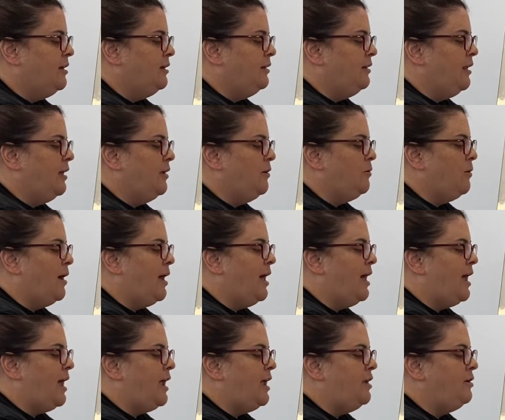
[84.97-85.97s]
Now your
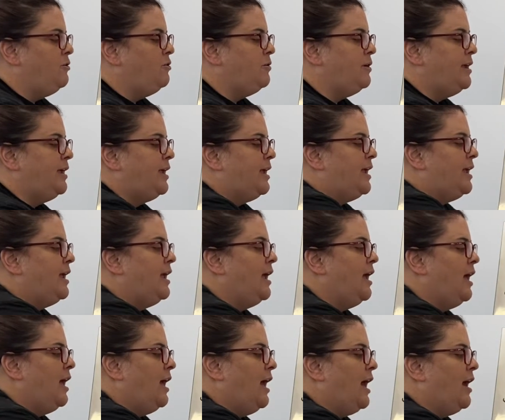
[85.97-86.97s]
A and your E
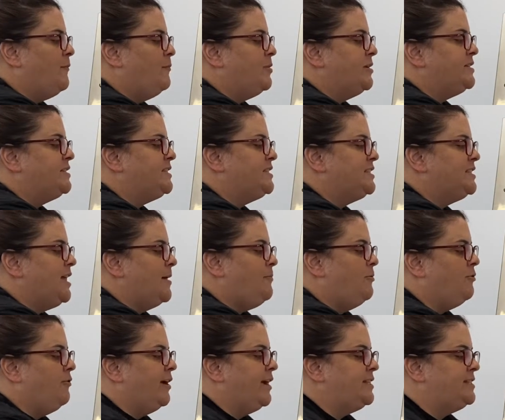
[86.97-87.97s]
have been
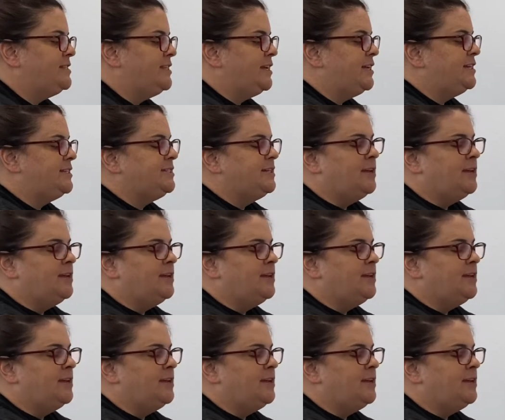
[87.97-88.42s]
separated